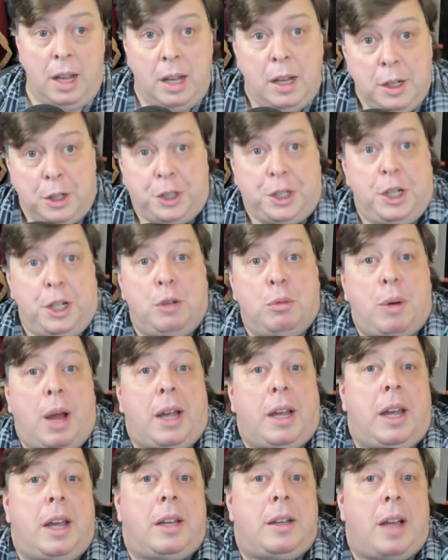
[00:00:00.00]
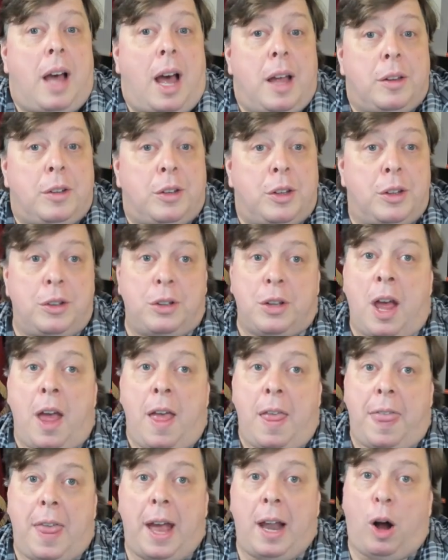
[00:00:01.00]
She recognizes
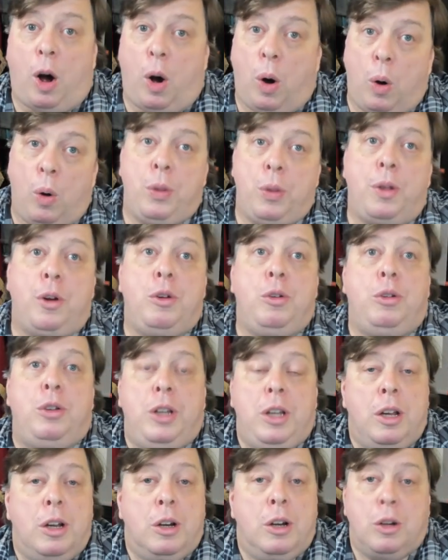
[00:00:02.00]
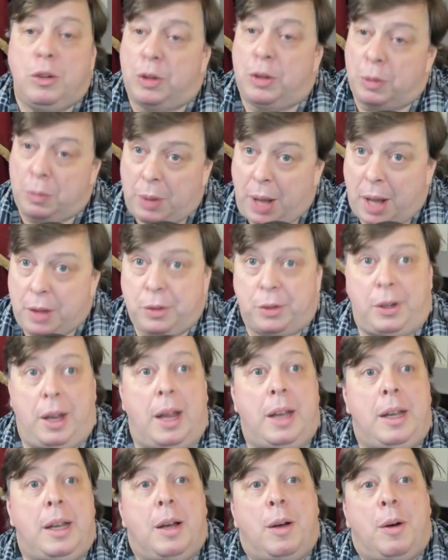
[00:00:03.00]
that all those years of not
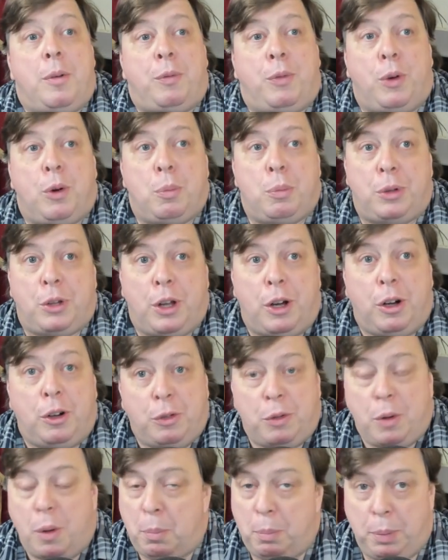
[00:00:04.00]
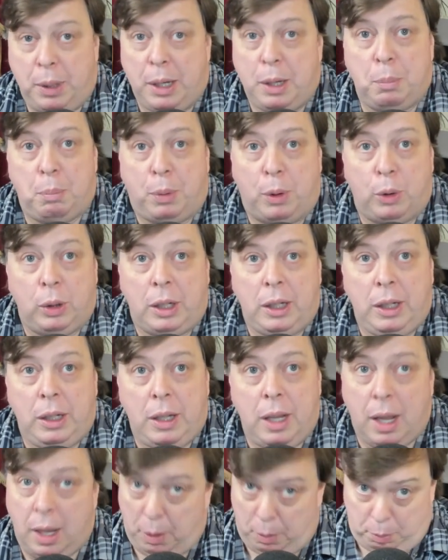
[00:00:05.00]
standing up for himself, being
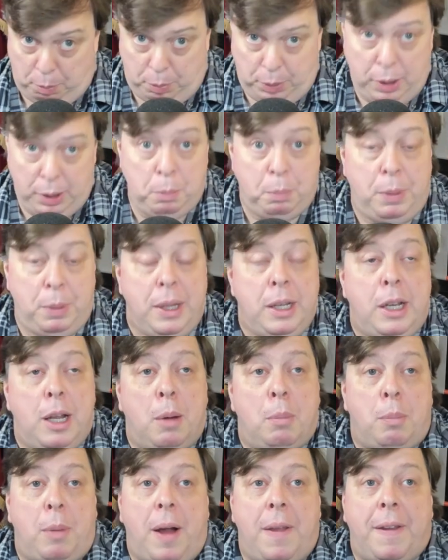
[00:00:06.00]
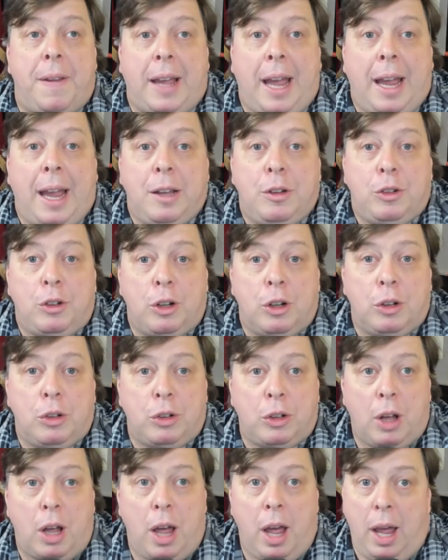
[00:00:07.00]
bullied, being beat up by the
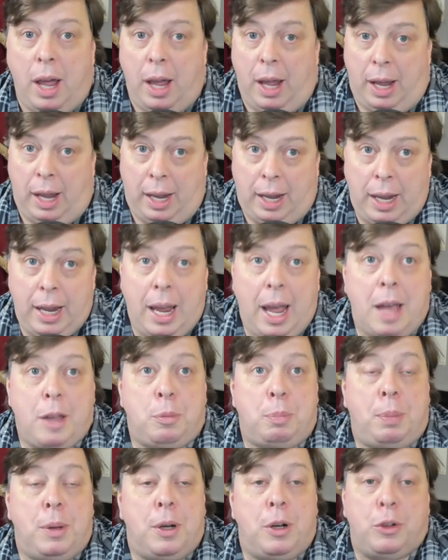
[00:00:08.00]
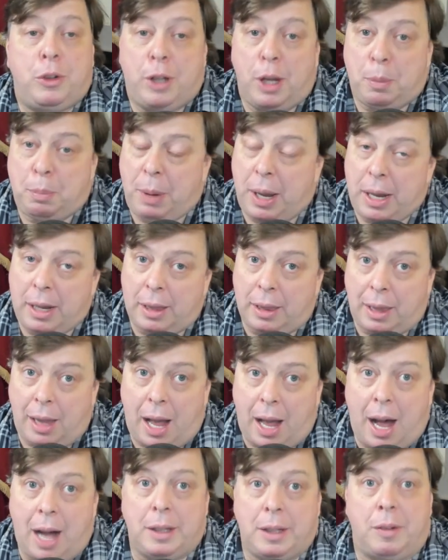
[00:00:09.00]
gangsters, he has built up a
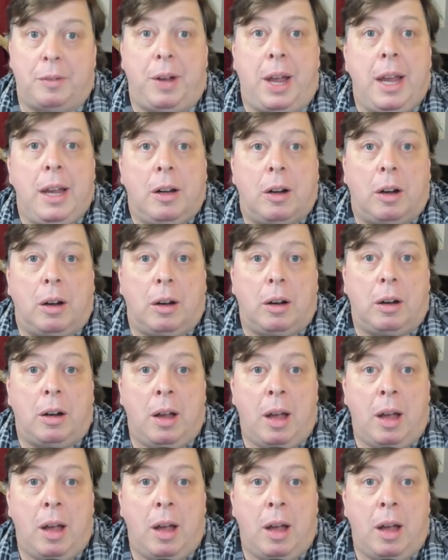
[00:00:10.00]
lot of anger,